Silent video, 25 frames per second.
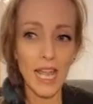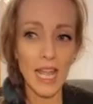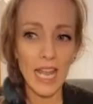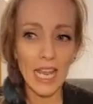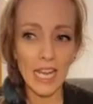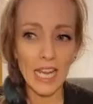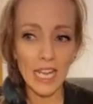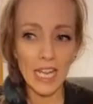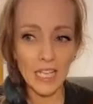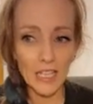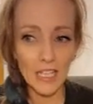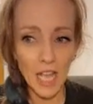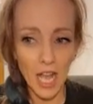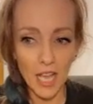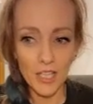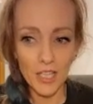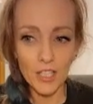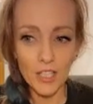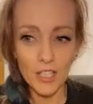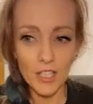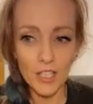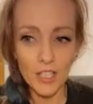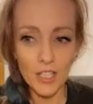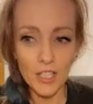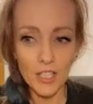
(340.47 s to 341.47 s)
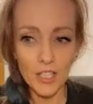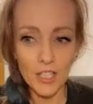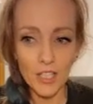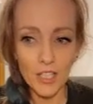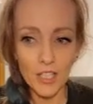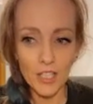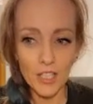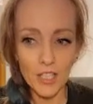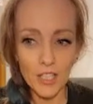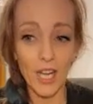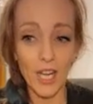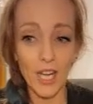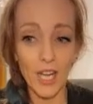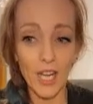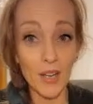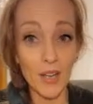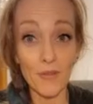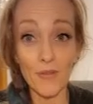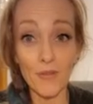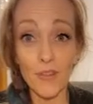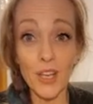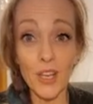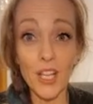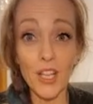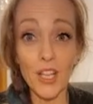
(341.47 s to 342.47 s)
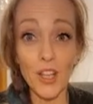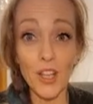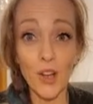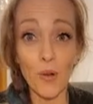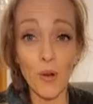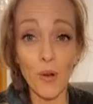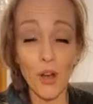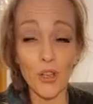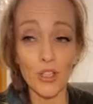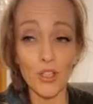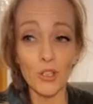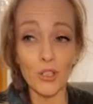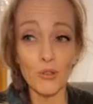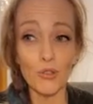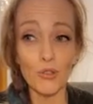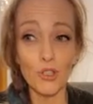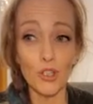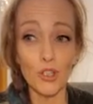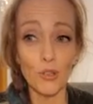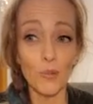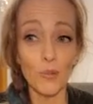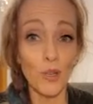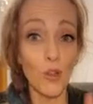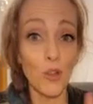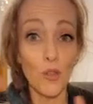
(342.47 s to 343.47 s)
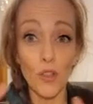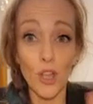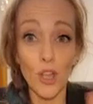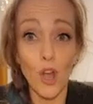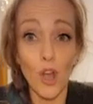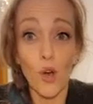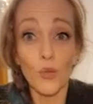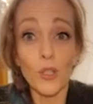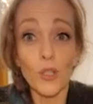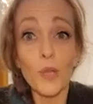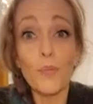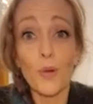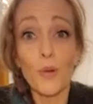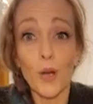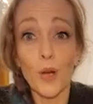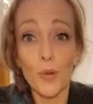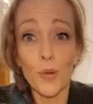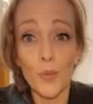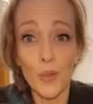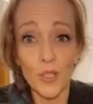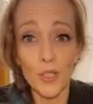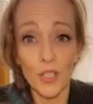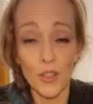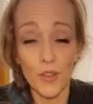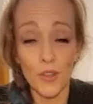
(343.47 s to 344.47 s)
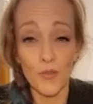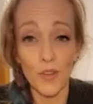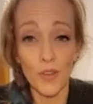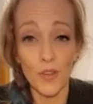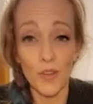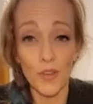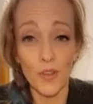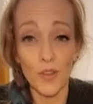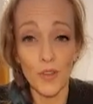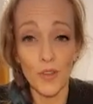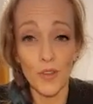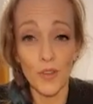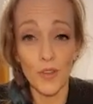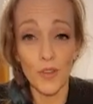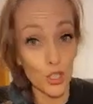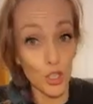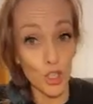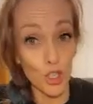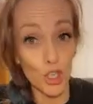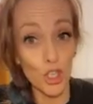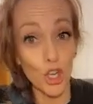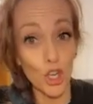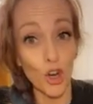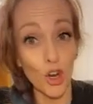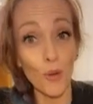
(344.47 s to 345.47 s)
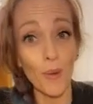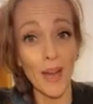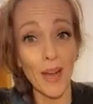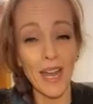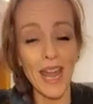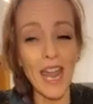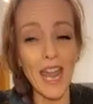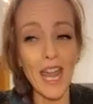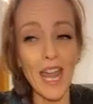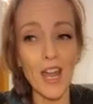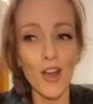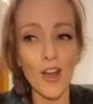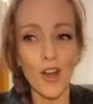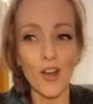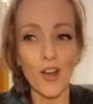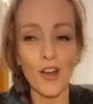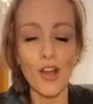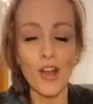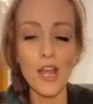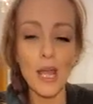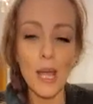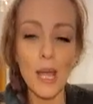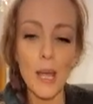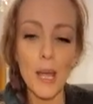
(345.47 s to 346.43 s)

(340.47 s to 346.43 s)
It had gotten to the point I made a video on YouTube, and the only purpose of the video was to show my hair,